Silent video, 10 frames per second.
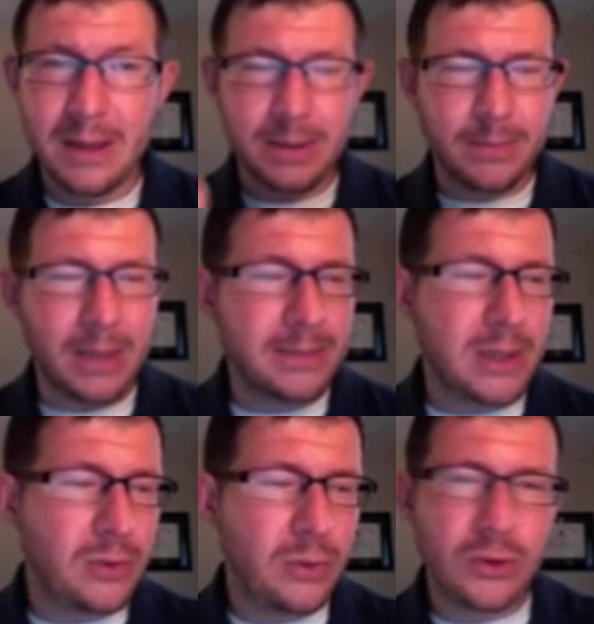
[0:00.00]
Sometimes I'll
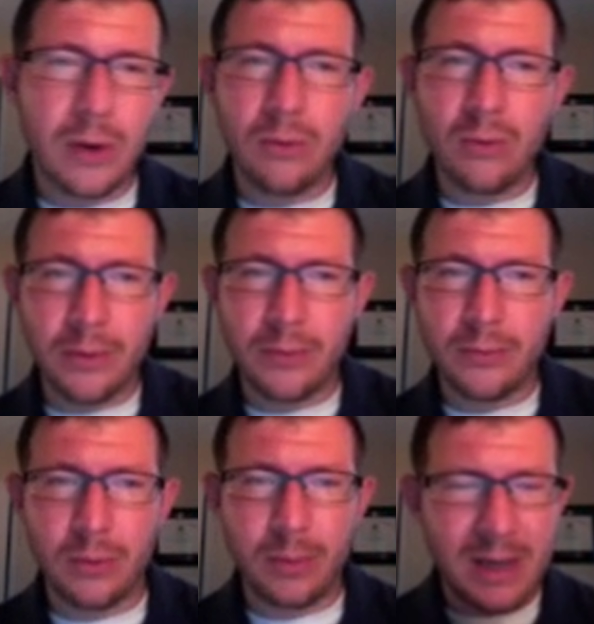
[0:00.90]
do a dry
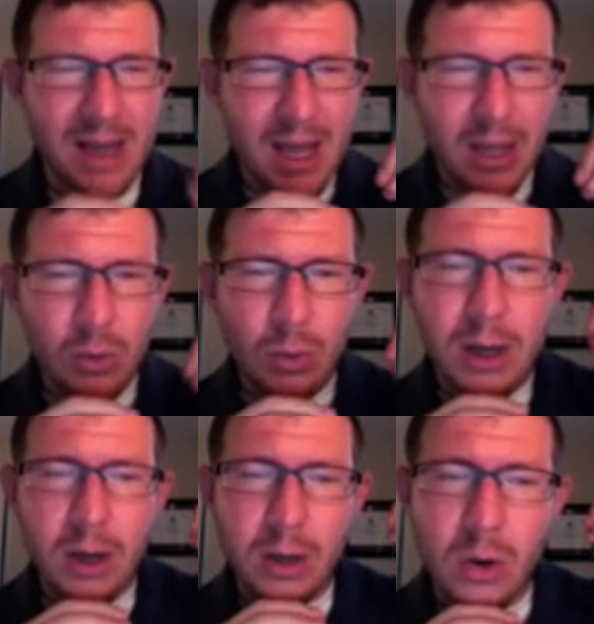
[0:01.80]
run-through, but you want
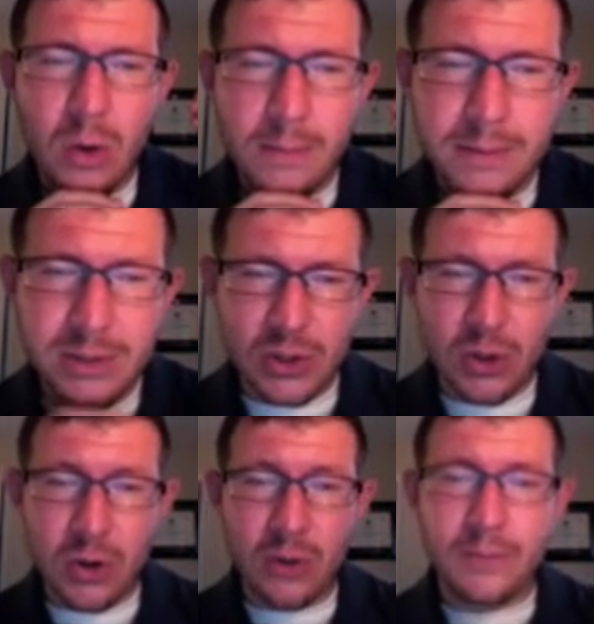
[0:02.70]
to go
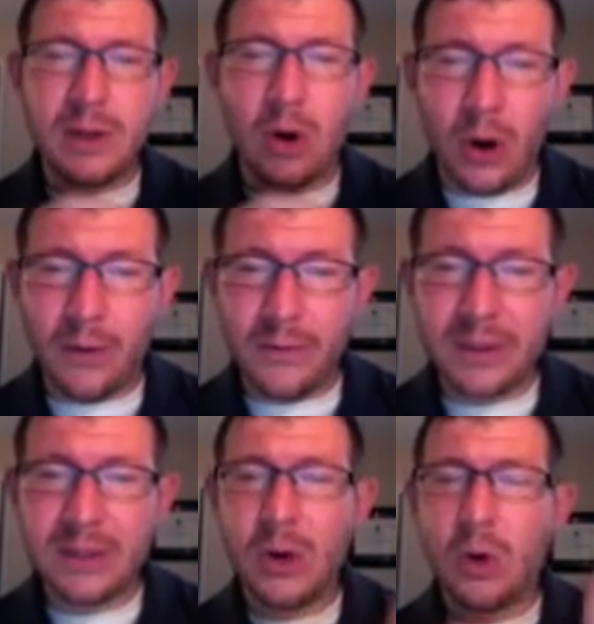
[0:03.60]
observe the
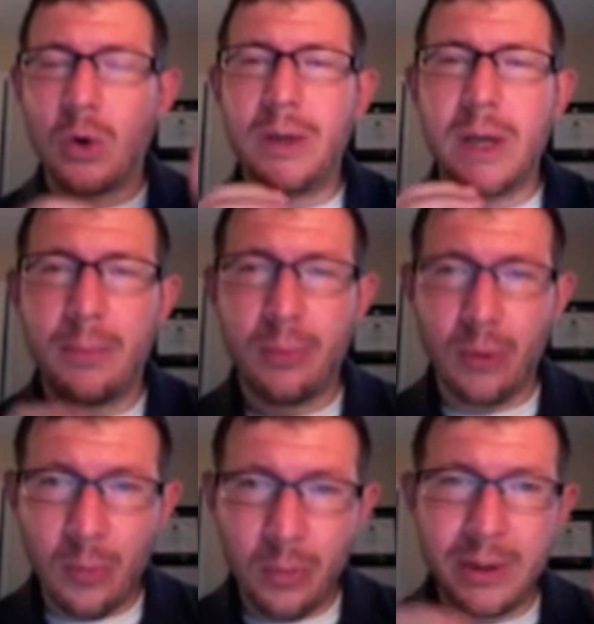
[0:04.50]
office or the
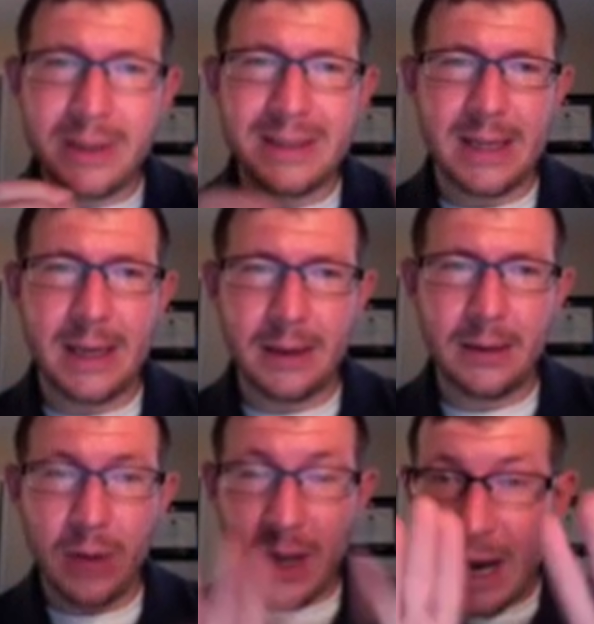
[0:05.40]
appropriate setting.
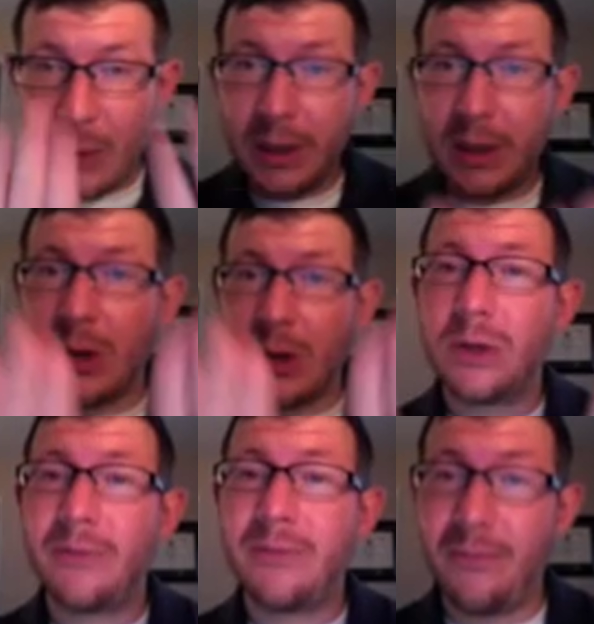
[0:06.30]
And I would encourage
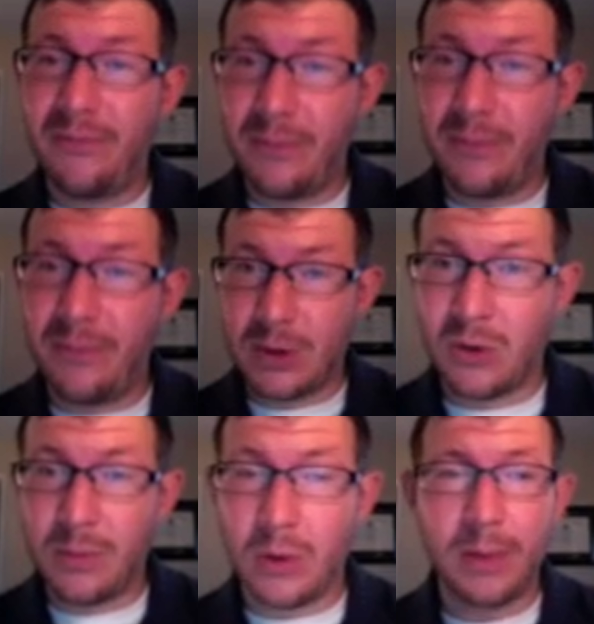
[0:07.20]
you to
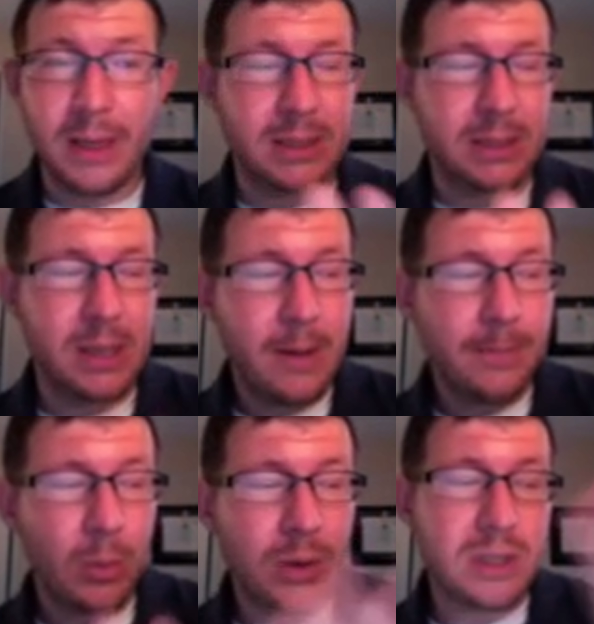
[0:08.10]
observe both places.
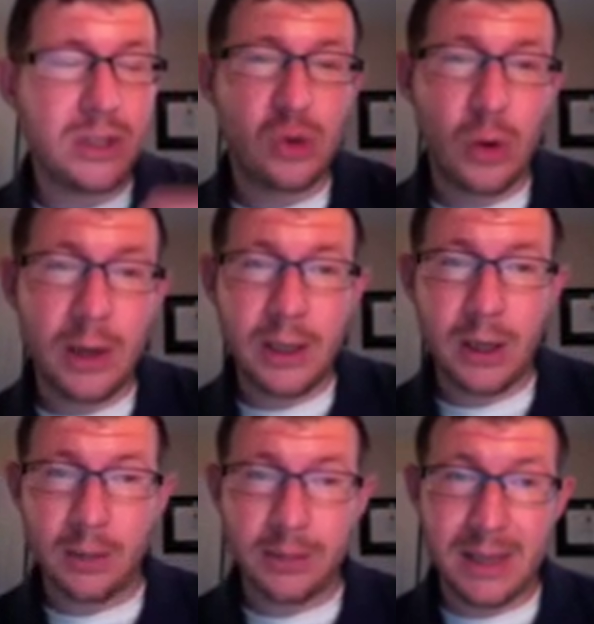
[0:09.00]
Where's the training
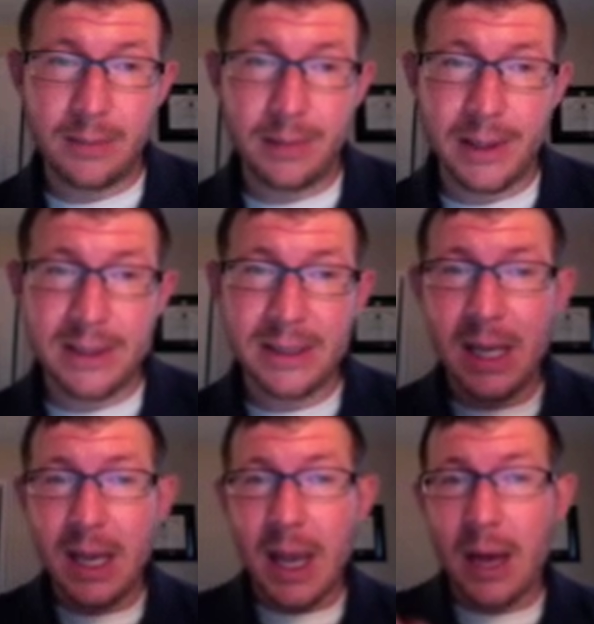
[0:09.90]
going to take place?
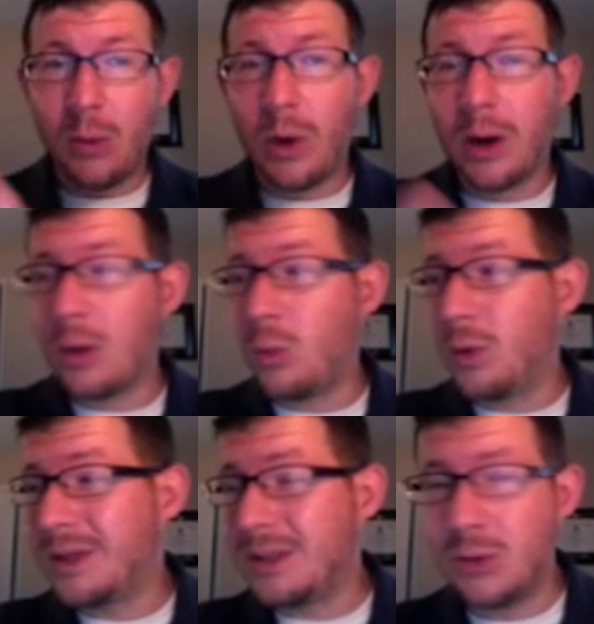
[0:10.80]
And where will
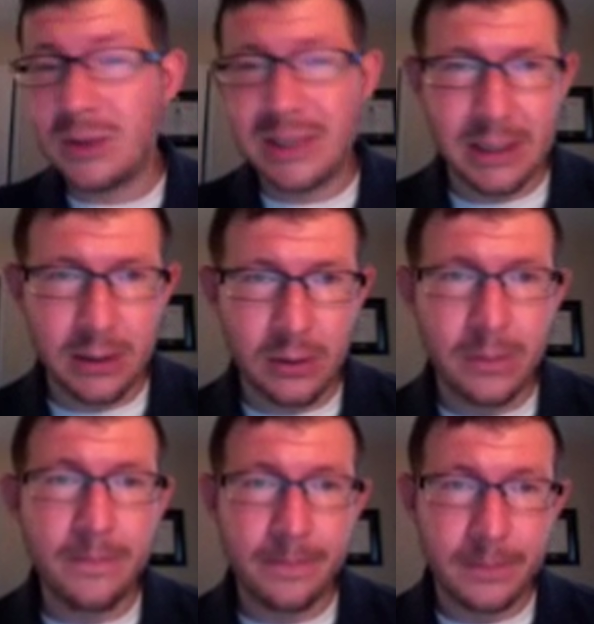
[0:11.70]
the new skill
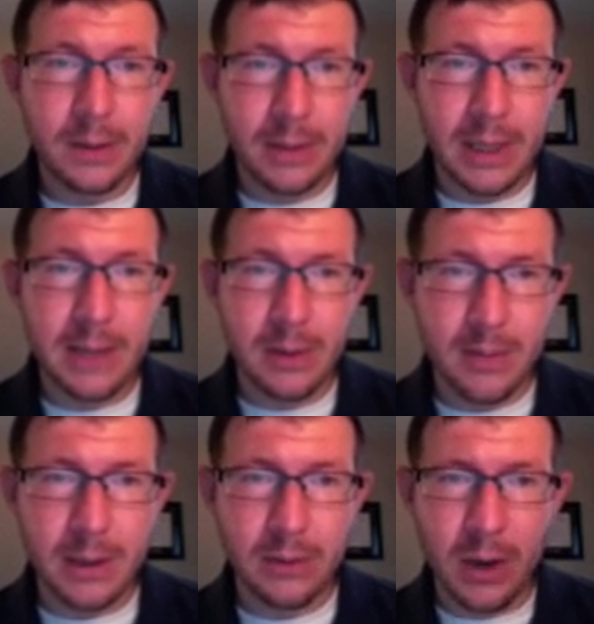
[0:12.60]
be
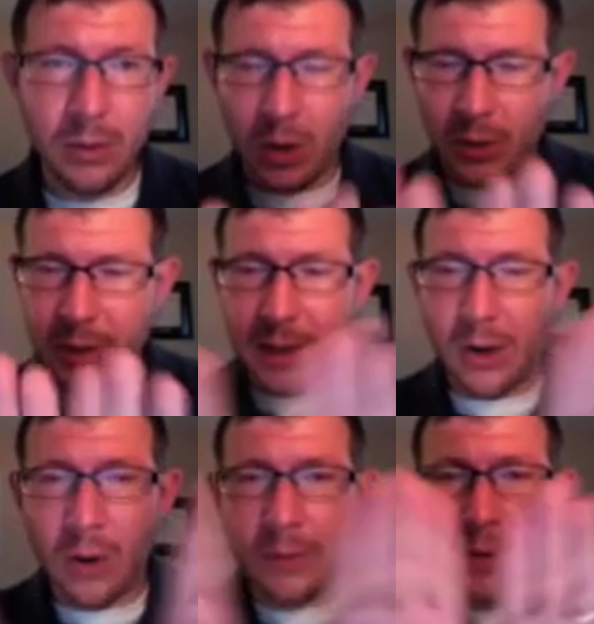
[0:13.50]
implemented, right? And
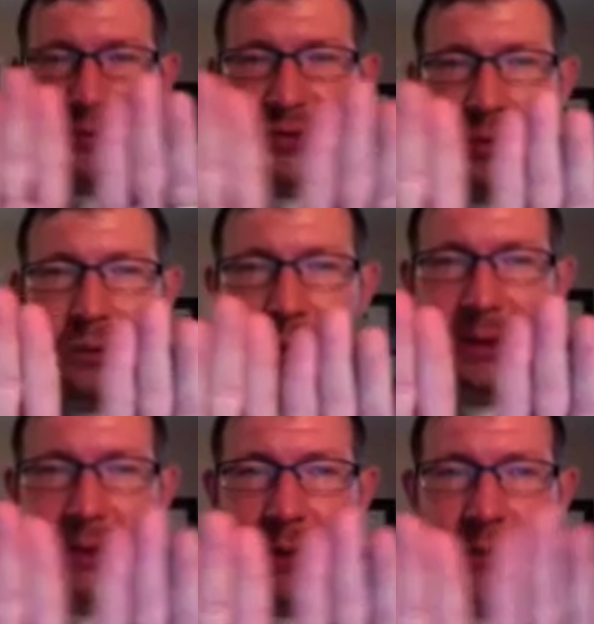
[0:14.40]
are those two
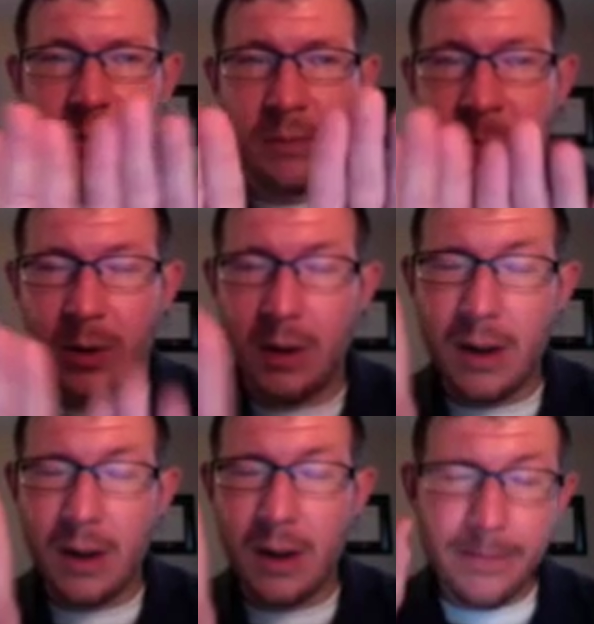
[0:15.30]
things different? Remember,
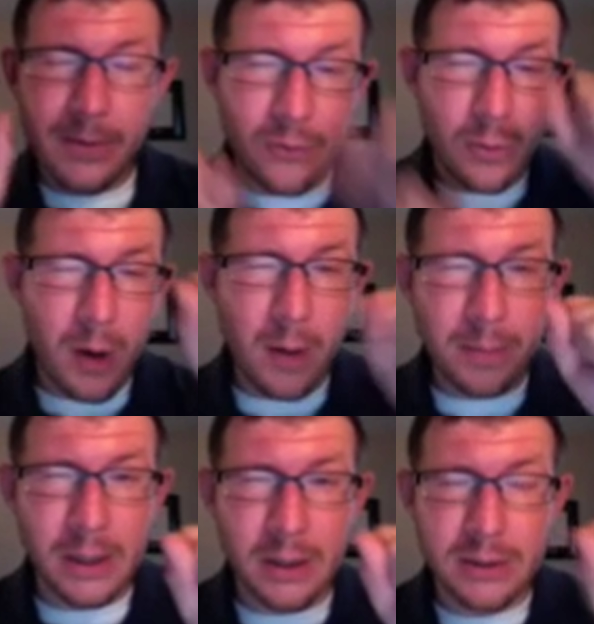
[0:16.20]
Football
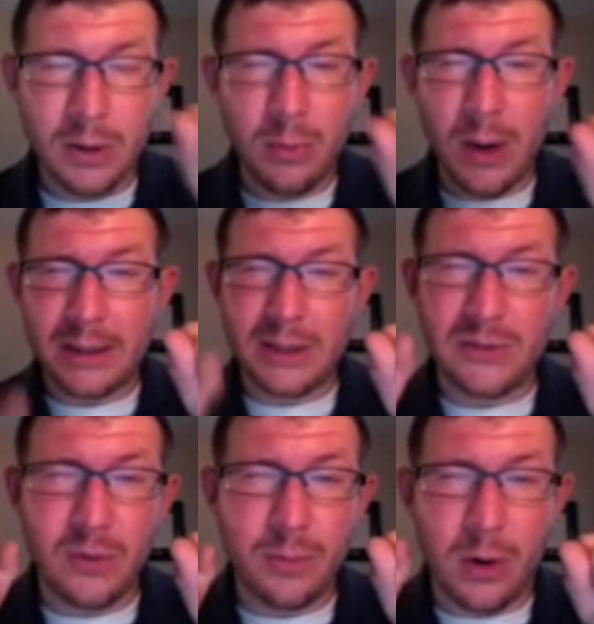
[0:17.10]
players don't practice
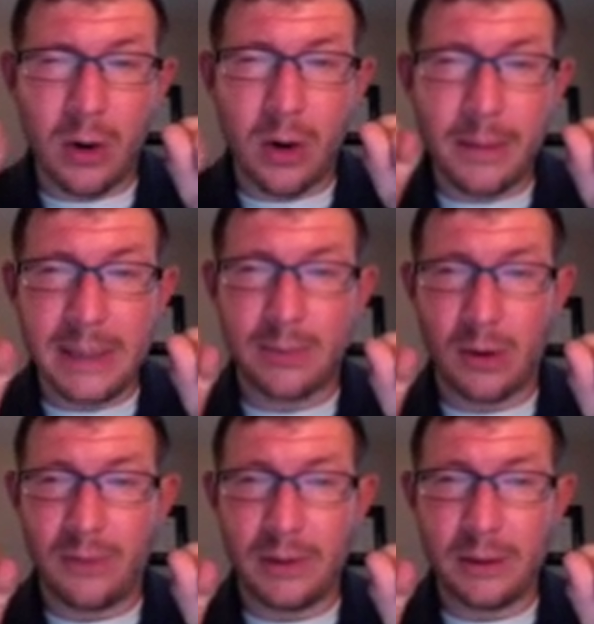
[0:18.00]
football on
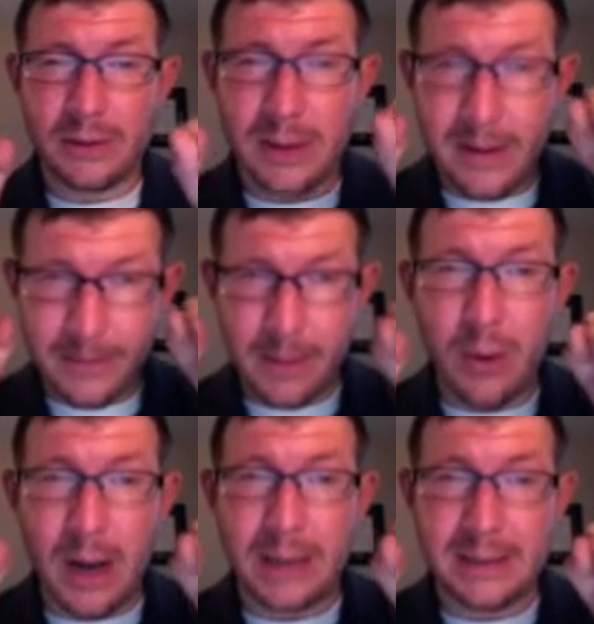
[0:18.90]
baseball fields. They
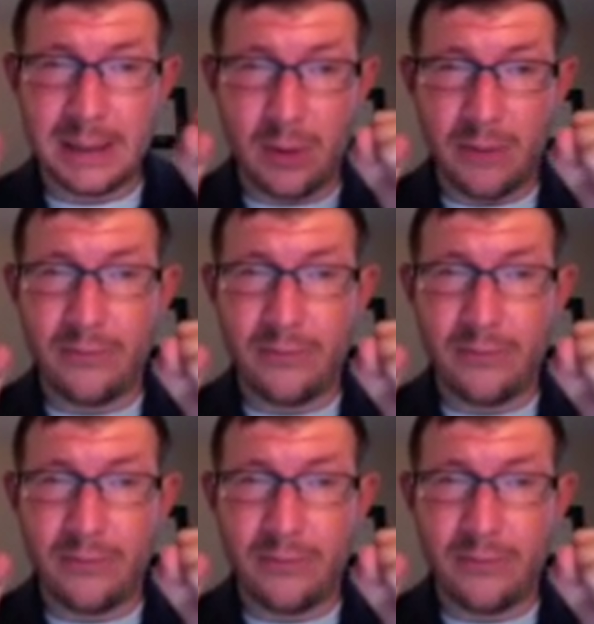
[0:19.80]
practice them on